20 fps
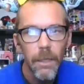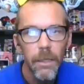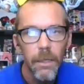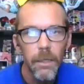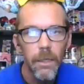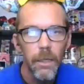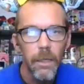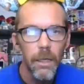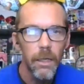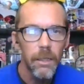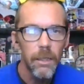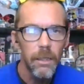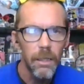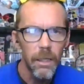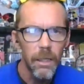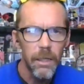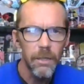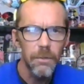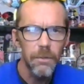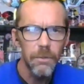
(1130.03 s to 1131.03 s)
any
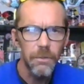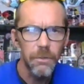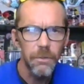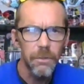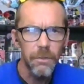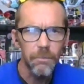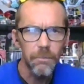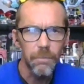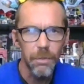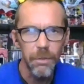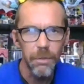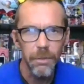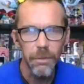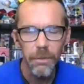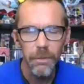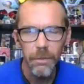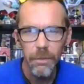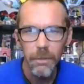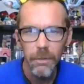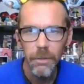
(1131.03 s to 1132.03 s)
layers you can put
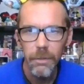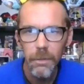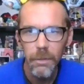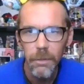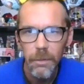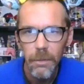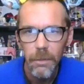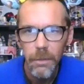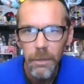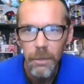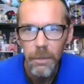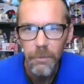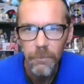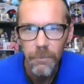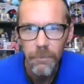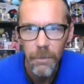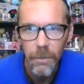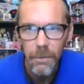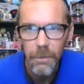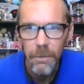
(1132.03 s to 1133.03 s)
in
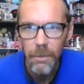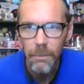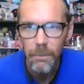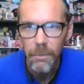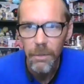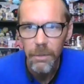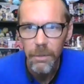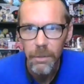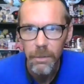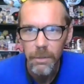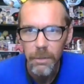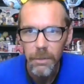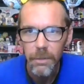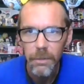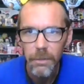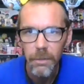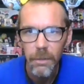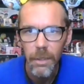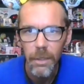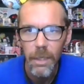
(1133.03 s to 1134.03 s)
front of somebody to
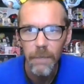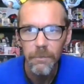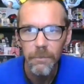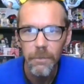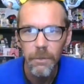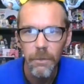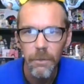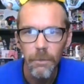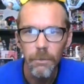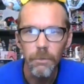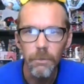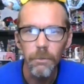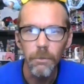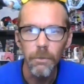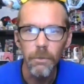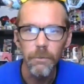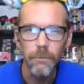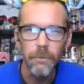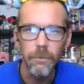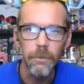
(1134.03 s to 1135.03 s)
have to hurdle
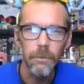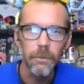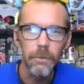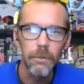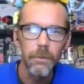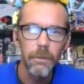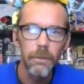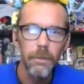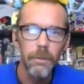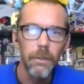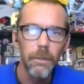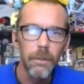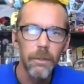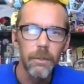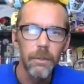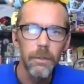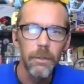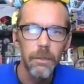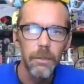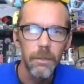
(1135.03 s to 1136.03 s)
over
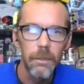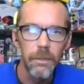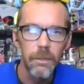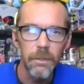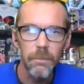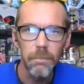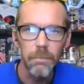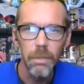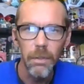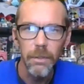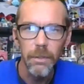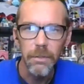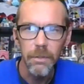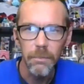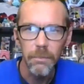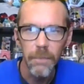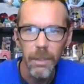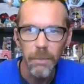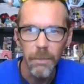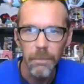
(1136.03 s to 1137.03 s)
is a plus in
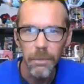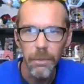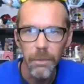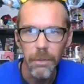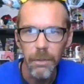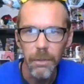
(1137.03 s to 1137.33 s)
my book.